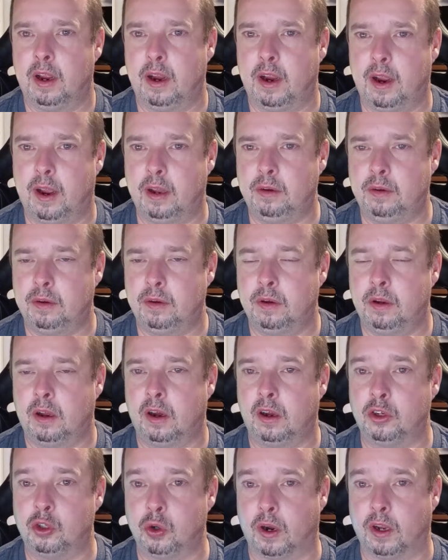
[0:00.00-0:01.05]
had
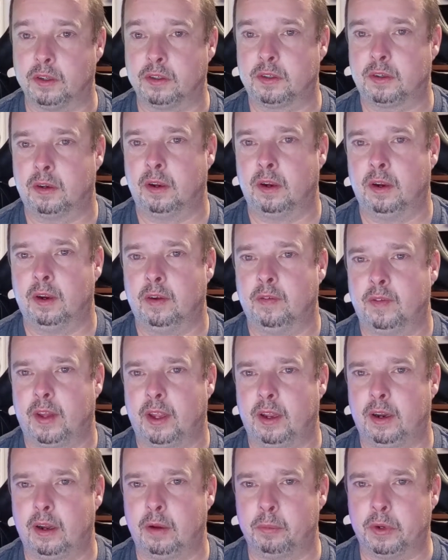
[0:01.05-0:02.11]
addressed,
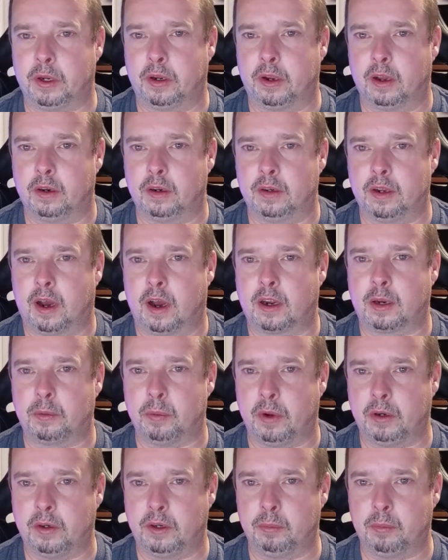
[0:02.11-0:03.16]
and I'll be kind of
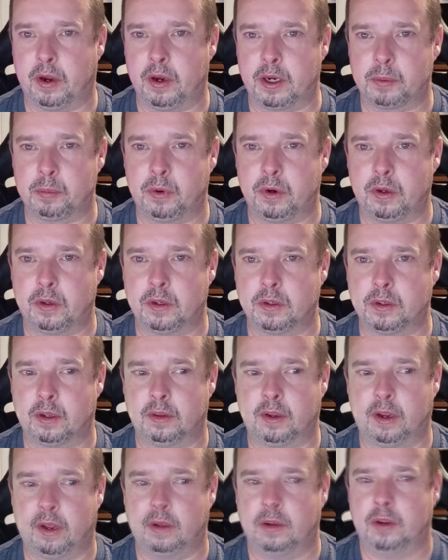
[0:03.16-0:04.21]
documenting my experiences
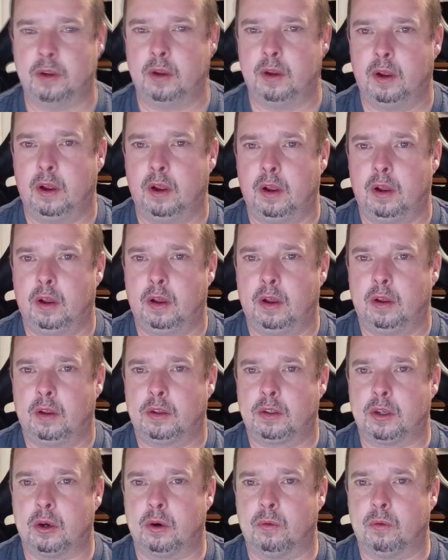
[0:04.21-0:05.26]
on that.
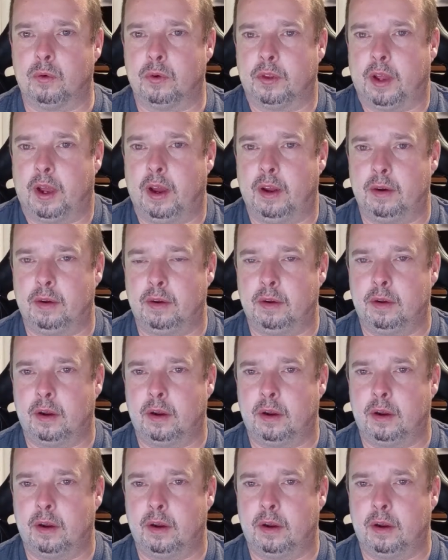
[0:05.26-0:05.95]
So with that,